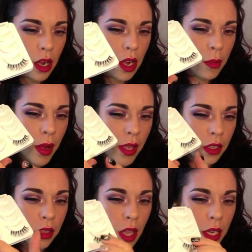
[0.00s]
I
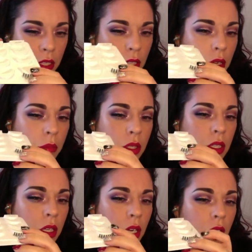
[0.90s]
like them
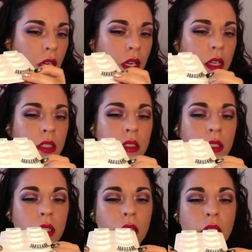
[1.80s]
because
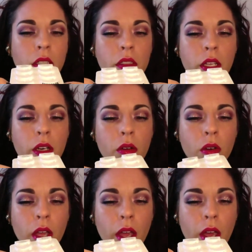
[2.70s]
they don't
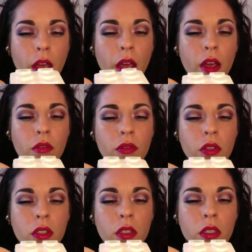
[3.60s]
have
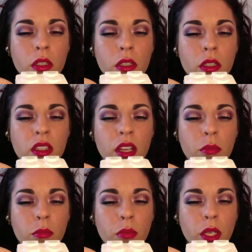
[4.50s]
that
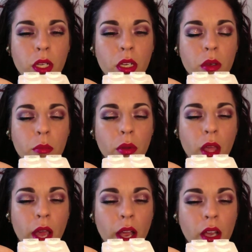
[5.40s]
big
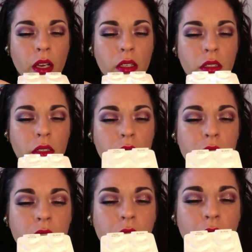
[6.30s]
black
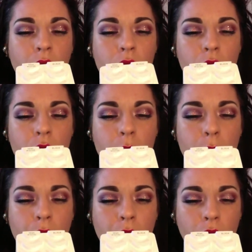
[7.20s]
heavy
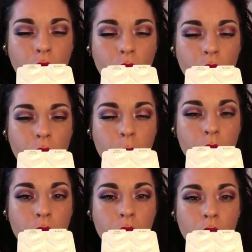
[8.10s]
band on them.
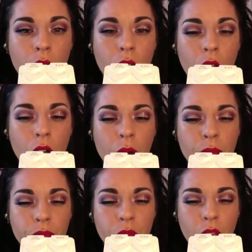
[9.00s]

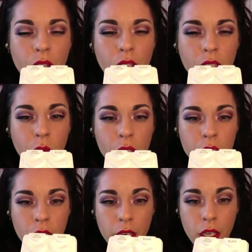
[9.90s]
I think the
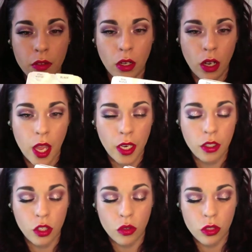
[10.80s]
reason I haven't liked
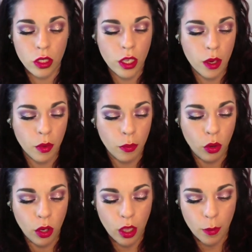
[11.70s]
using them or
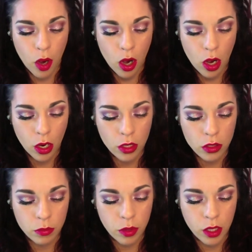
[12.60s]
putting them on
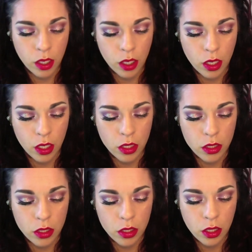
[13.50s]
is
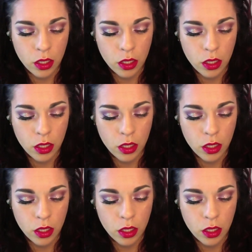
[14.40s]
because